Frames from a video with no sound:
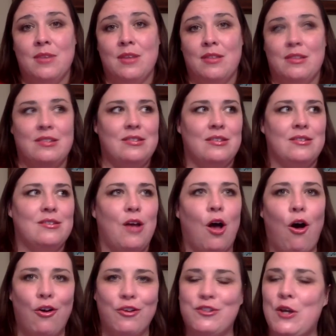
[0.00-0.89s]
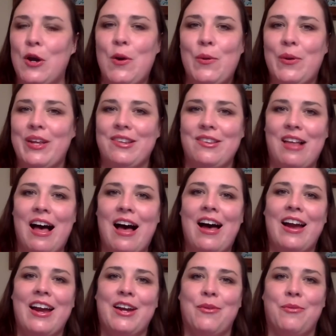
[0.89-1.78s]
This is also in
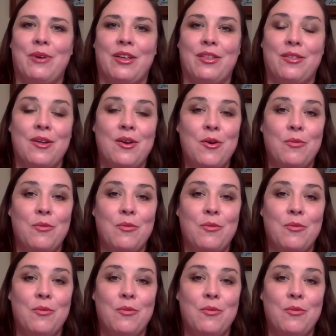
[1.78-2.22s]
line with,